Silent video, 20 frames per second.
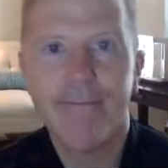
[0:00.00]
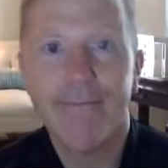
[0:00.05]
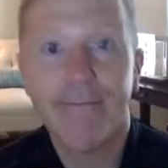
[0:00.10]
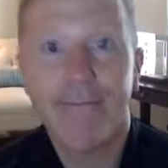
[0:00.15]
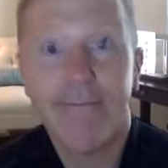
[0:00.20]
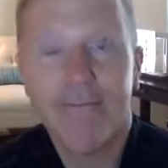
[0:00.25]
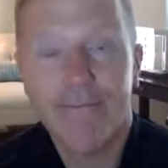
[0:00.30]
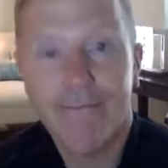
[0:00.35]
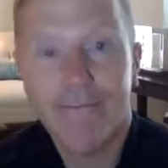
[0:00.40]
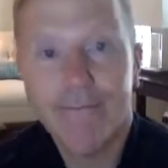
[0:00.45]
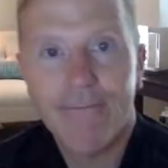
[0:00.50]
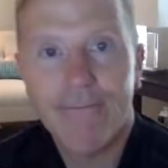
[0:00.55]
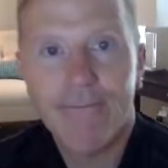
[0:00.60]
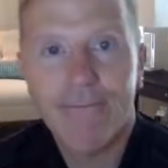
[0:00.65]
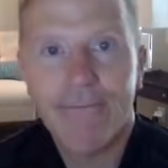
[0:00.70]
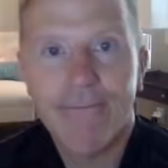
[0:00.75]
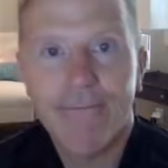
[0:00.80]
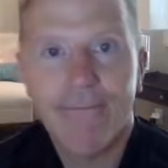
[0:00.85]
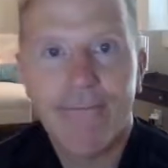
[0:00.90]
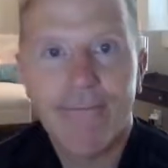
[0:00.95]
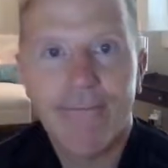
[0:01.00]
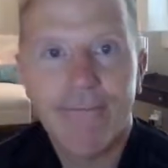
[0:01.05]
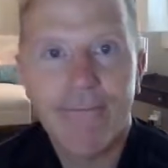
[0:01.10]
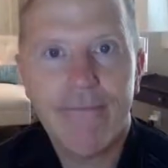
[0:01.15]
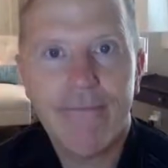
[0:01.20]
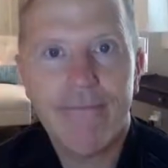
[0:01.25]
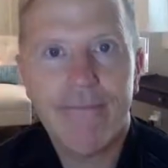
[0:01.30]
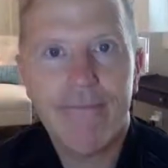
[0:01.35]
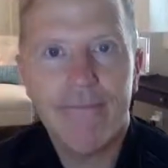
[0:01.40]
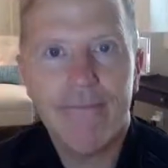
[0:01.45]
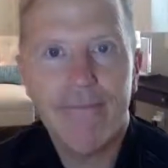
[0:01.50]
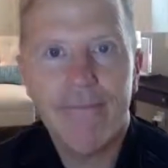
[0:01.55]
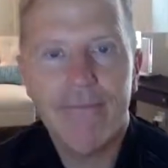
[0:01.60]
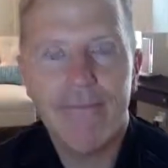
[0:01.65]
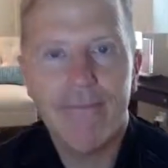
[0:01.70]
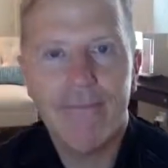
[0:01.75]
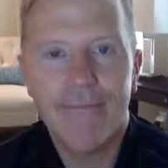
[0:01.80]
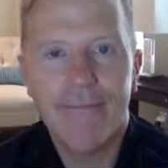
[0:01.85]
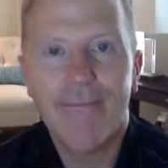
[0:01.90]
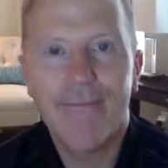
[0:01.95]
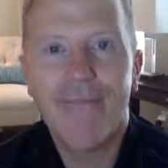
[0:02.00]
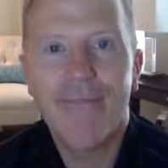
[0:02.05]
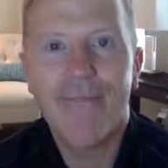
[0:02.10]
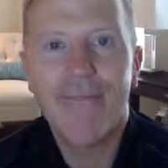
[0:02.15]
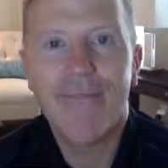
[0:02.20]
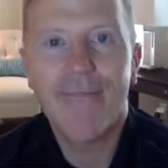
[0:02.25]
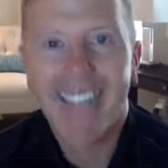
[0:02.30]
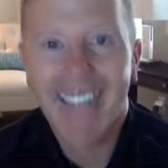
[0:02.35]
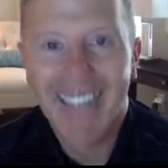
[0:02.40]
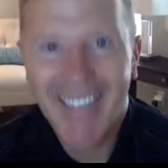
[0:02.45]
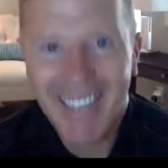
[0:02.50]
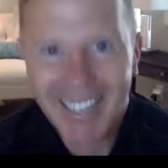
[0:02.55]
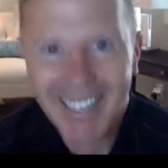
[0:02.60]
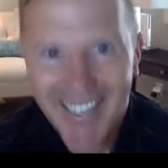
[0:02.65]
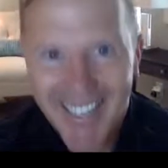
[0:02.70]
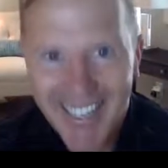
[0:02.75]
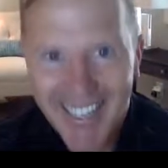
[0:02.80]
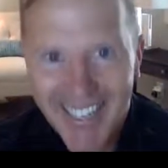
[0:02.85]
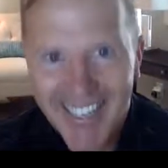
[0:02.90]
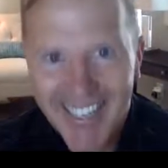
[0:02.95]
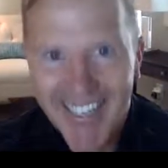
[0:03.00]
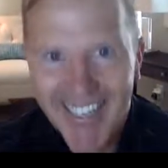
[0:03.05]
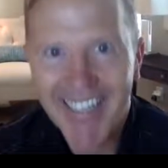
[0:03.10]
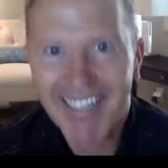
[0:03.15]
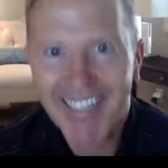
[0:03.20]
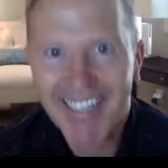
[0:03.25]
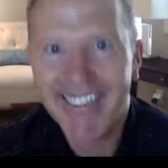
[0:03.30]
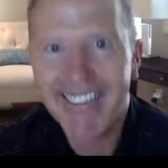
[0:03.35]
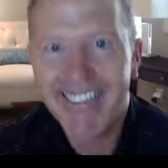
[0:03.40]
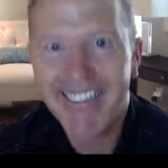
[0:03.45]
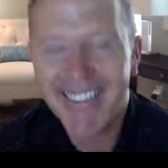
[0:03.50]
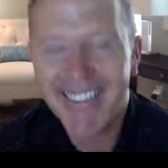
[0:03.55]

The person shown says nothing.